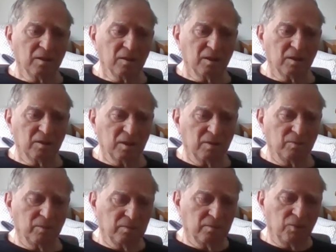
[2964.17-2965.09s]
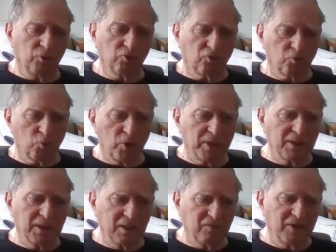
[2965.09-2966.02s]
the, the most
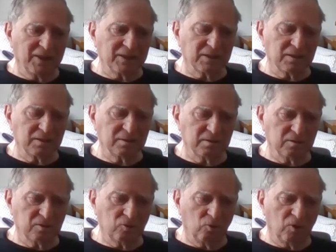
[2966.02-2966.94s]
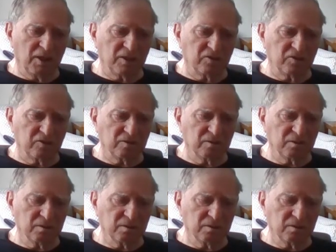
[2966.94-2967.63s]
threatening event to us